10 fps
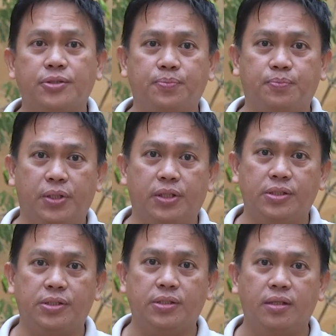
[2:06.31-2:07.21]
of
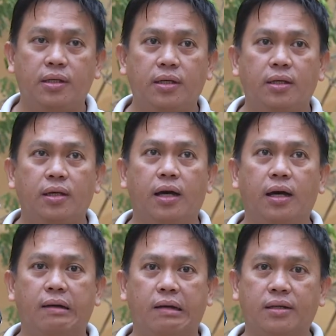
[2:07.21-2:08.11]
birds,
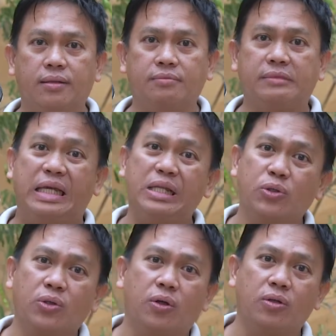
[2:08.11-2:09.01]
they
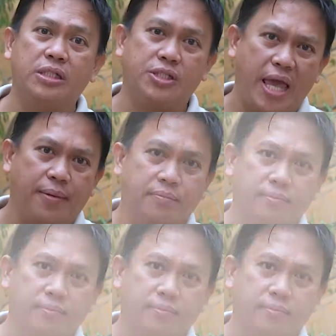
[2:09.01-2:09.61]
look all the same.